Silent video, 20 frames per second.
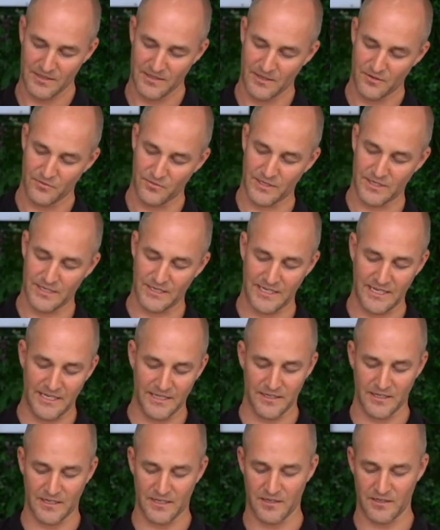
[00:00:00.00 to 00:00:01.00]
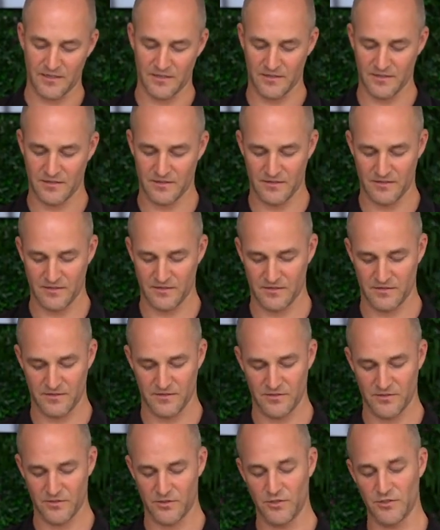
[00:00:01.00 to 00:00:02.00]
We can either
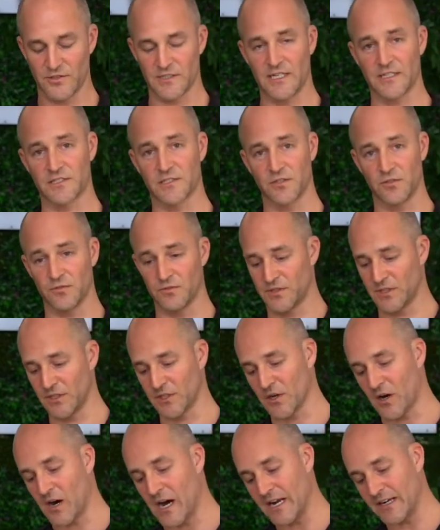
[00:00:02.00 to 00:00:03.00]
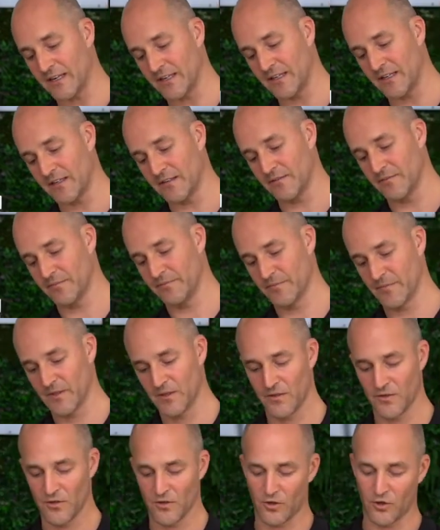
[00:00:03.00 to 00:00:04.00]
use our tool to guide it in,
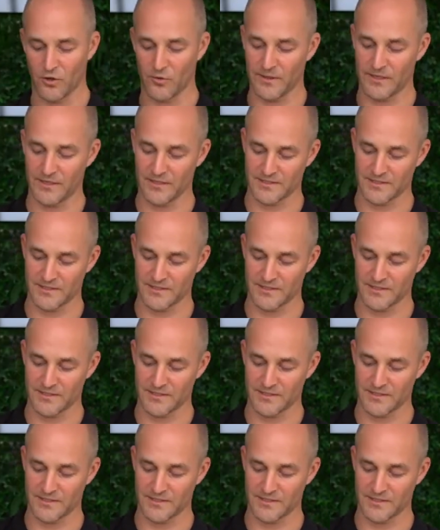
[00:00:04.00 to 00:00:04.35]
or we can